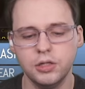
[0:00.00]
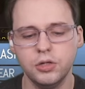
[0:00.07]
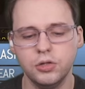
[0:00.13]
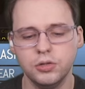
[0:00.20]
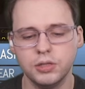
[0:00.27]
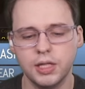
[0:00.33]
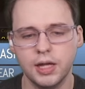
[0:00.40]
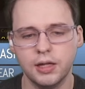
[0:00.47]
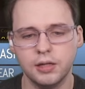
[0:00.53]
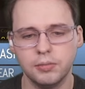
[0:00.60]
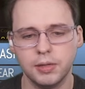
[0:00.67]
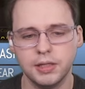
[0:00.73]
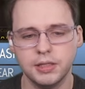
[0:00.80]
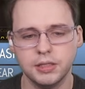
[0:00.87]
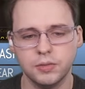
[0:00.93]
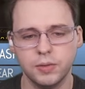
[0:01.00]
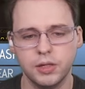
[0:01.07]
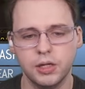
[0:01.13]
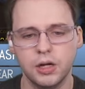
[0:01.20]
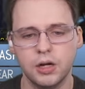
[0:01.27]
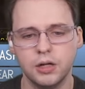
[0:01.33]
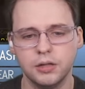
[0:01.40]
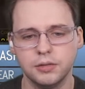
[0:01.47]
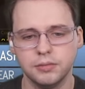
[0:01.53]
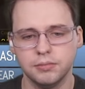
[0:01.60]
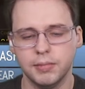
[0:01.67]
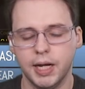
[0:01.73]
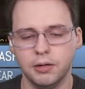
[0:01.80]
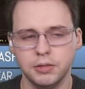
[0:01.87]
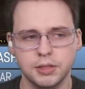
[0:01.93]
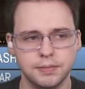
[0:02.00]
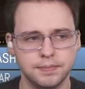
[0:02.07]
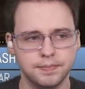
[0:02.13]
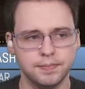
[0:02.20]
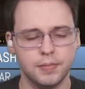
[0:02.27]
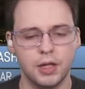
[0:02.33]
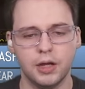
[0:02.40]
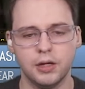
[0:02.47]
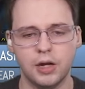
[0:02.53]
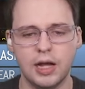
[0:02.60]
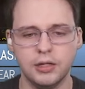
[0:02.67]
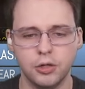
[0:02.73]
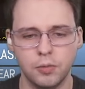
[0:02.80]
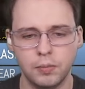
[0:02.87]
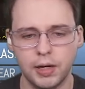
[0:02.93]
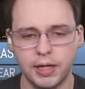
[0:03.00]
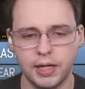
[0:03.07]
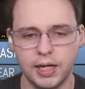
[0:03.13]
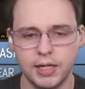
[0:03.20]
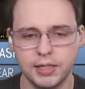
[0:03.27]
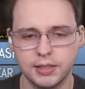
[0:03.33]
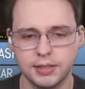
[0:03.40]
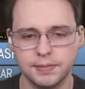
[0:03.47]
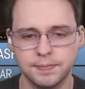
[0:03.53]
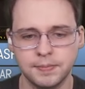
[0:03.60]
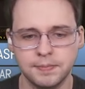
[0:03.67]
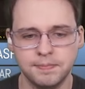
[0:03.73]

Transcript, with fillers: can you use that in places where you can't mount? I don't play Alliance.